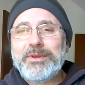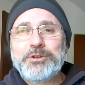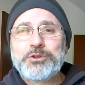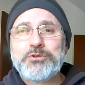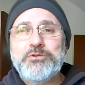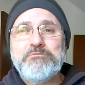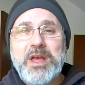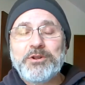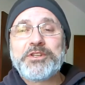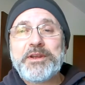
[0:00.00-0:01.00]
a true
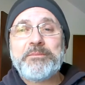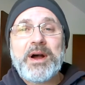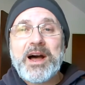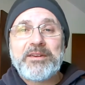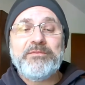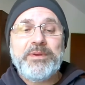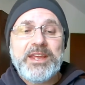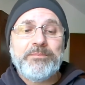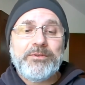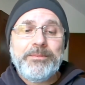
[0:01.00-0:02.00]
melting pot of
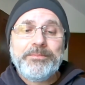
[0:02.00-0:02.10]
people.